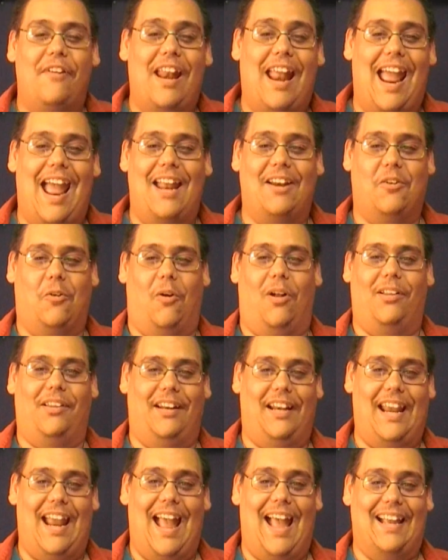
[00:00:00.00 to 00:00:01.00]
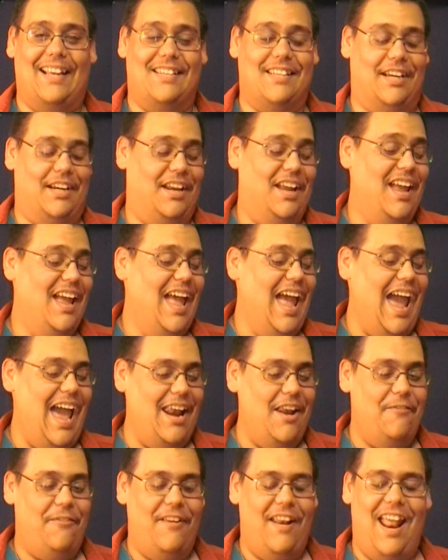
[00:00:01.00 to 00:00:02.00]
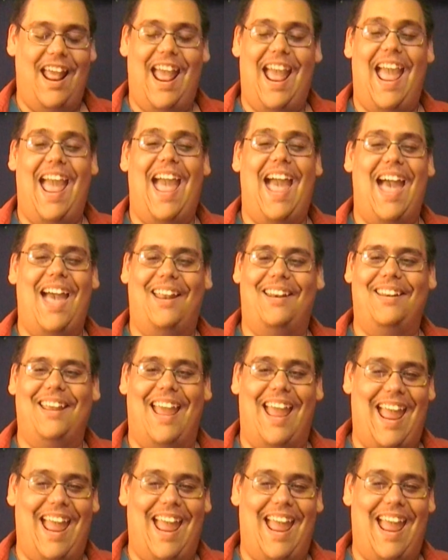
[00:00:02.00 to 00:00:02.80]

had quality acting, and if it had,